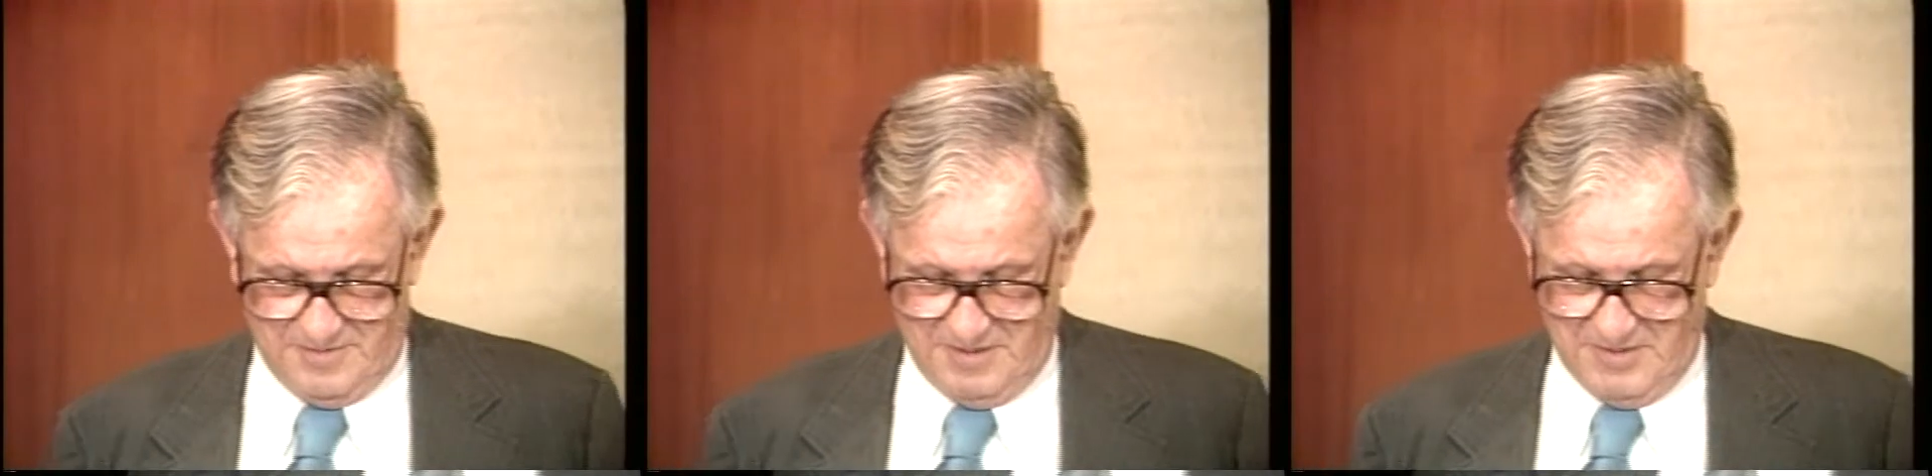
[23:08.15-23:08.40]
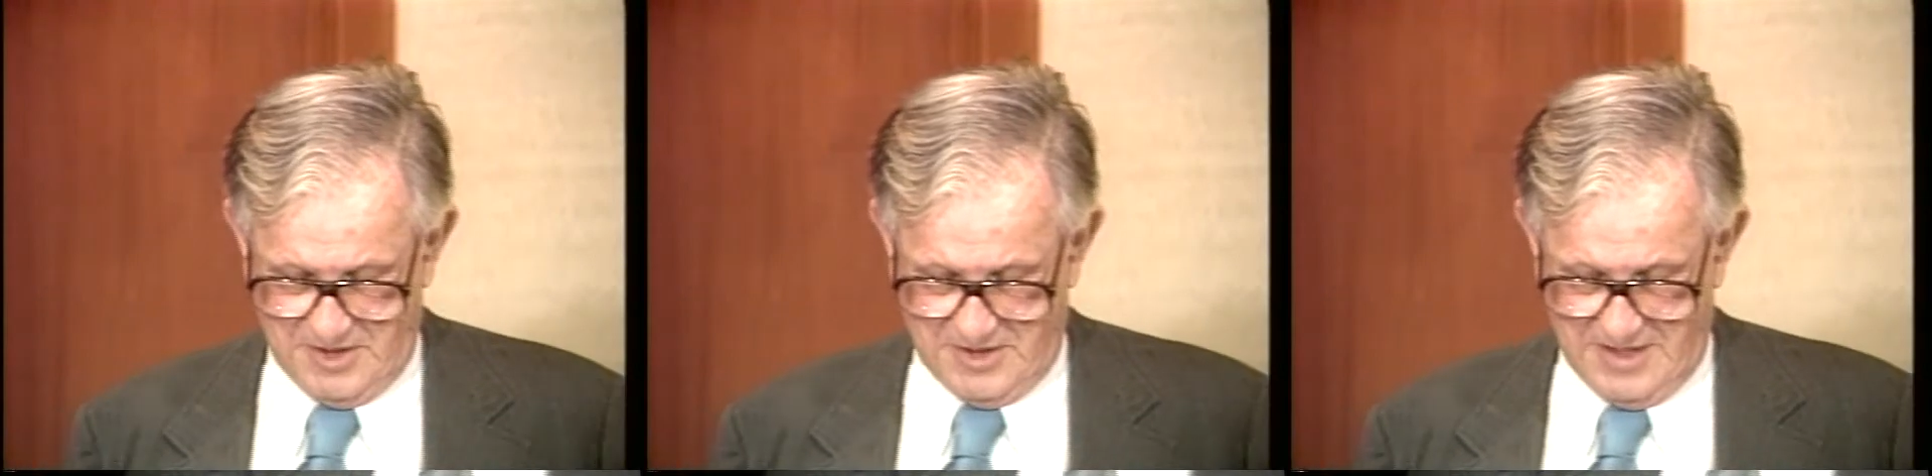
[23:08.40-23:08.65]

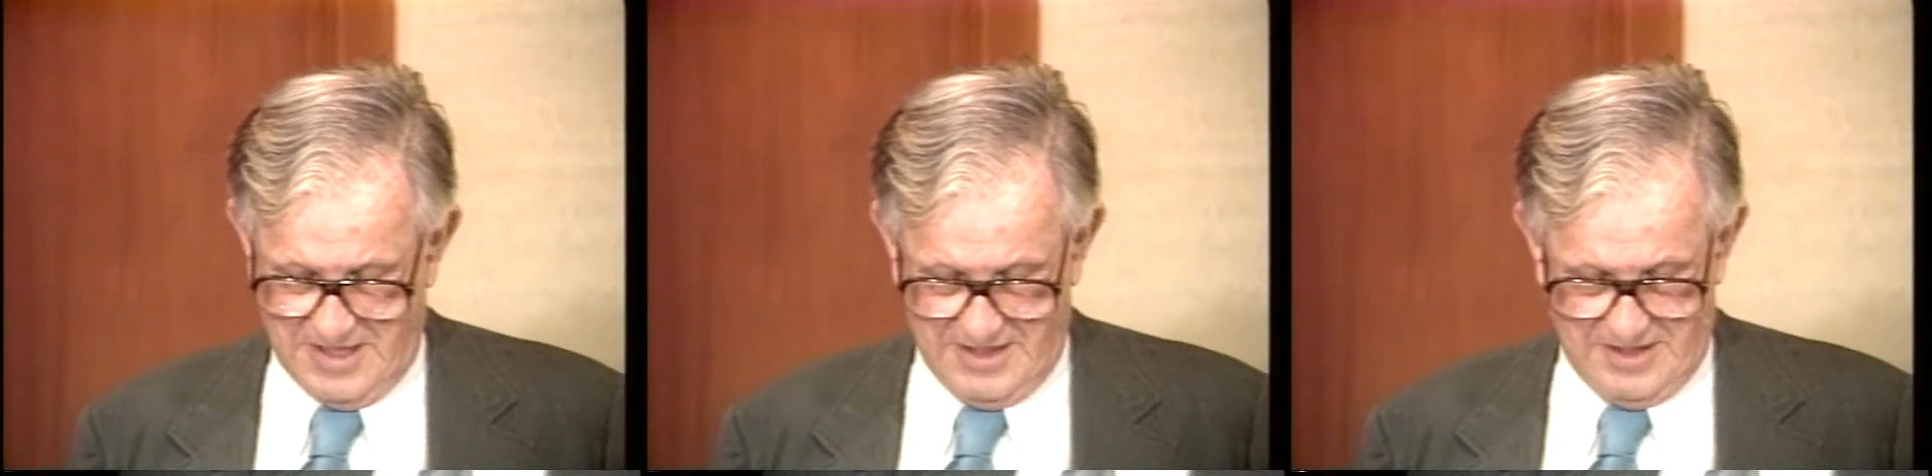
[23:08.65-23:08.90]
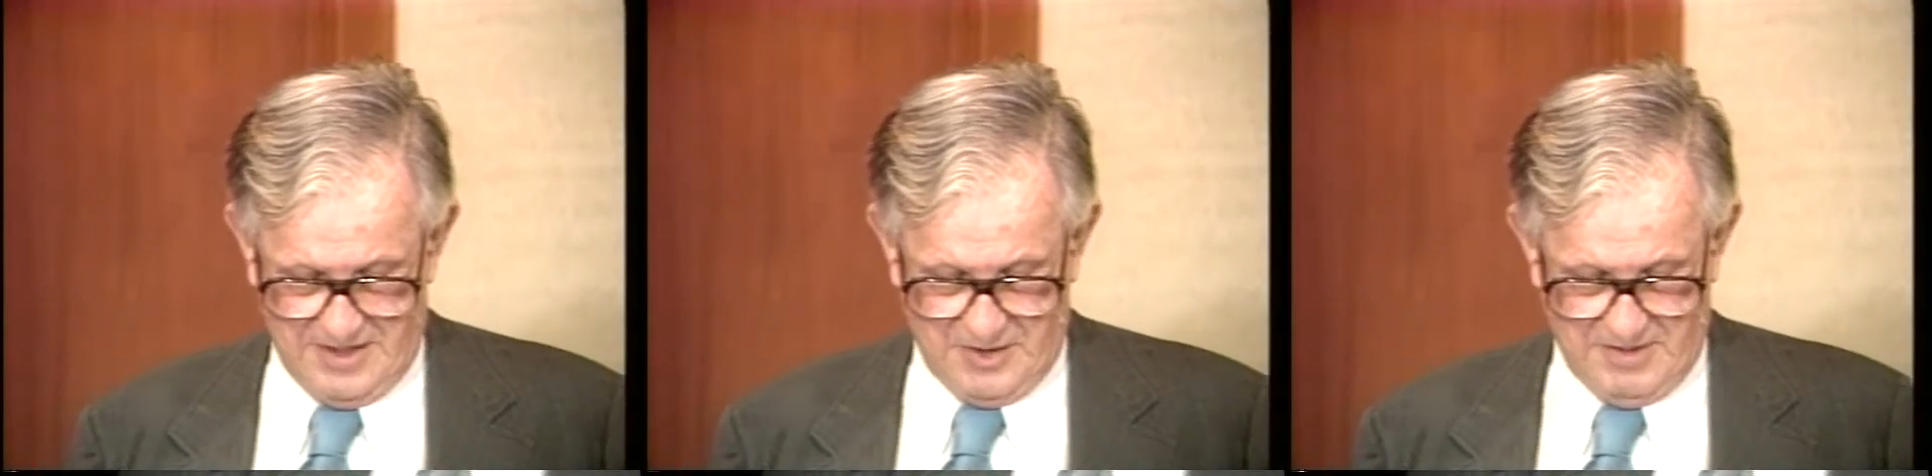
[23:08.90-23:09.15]
published in
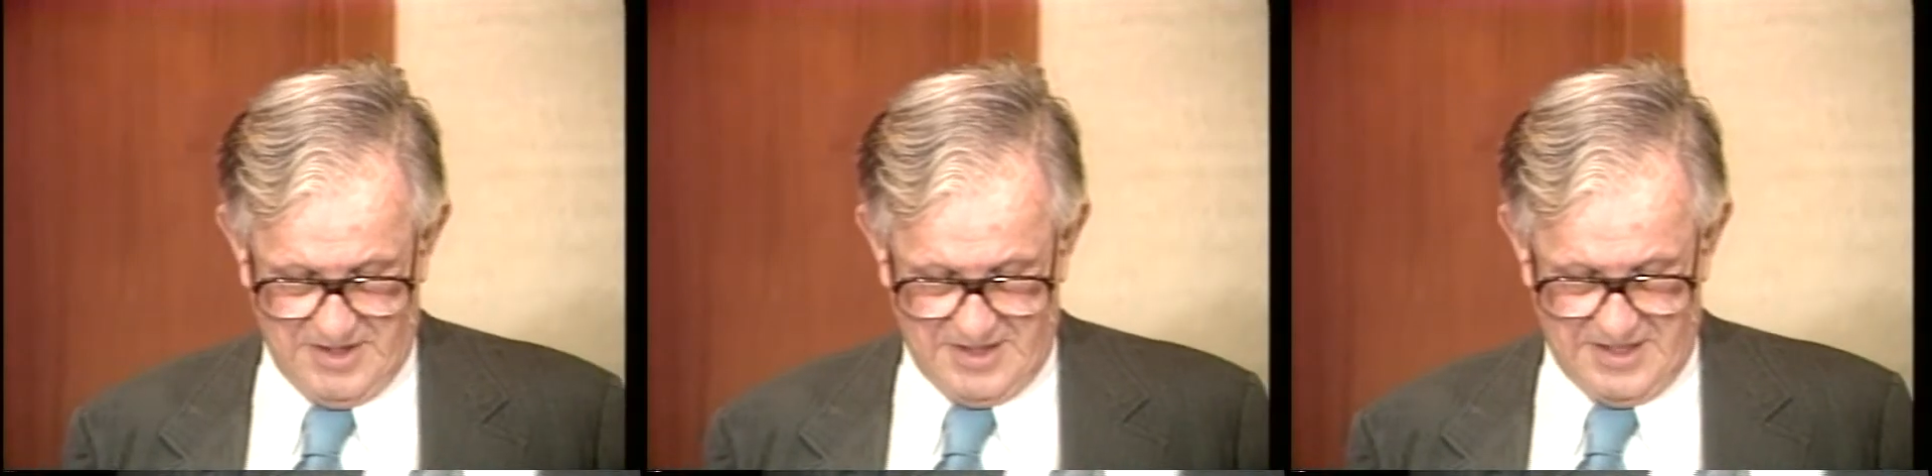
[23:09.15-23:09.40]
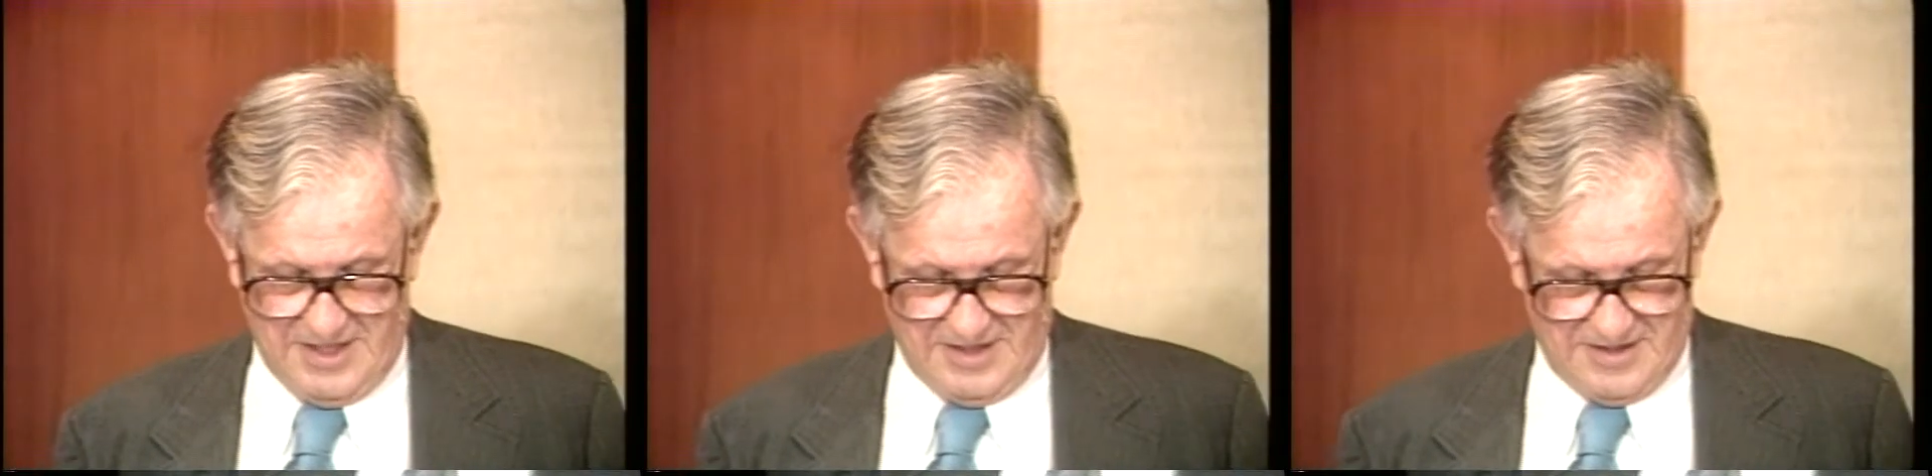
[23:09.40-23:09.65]

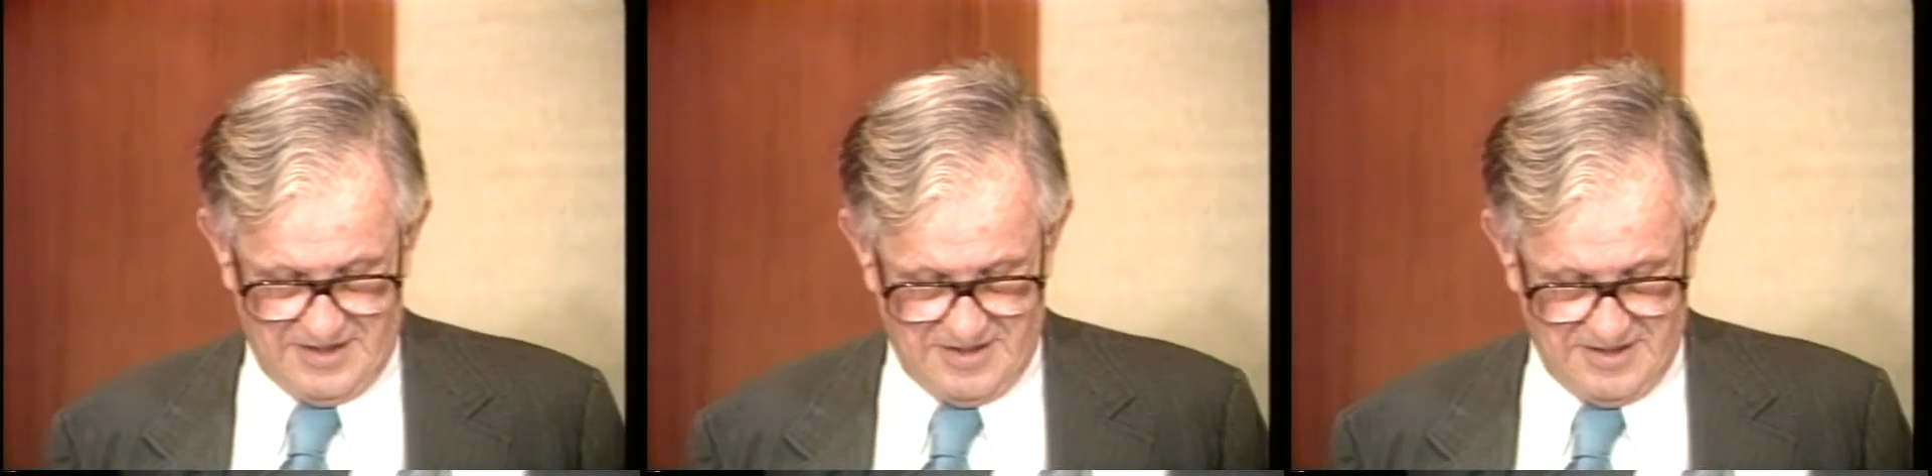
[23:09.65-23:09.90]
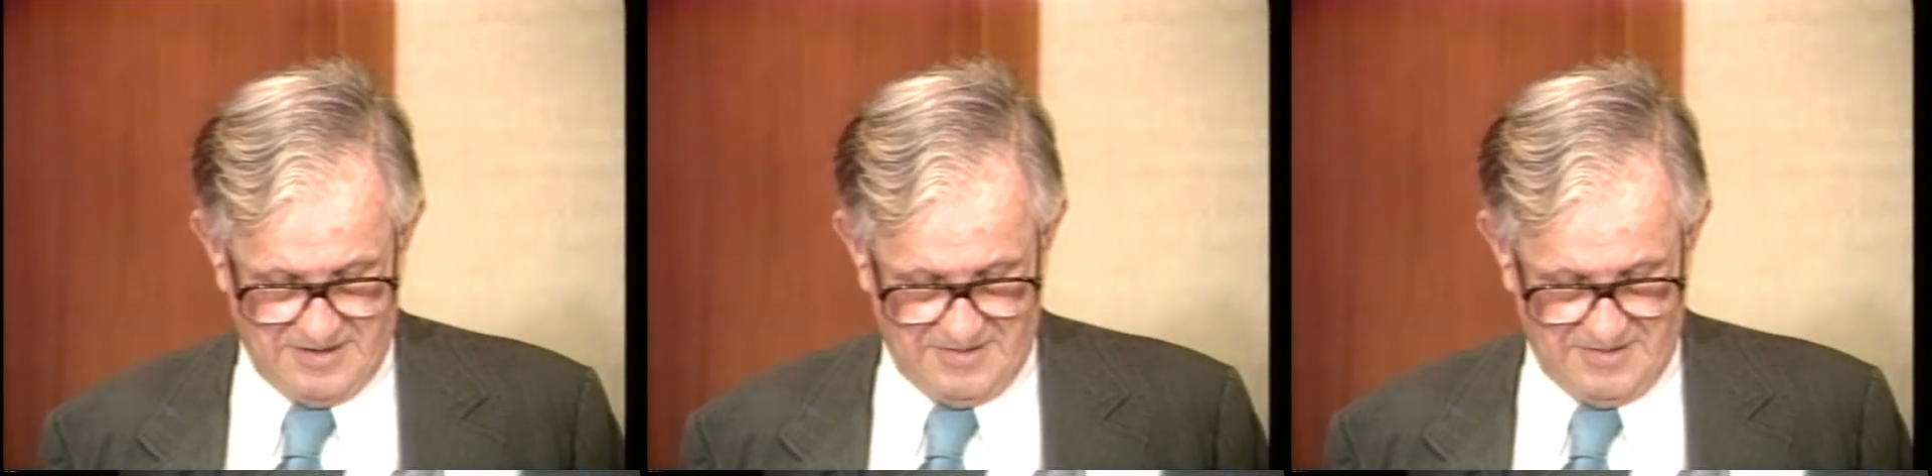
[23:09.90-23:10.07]
1926,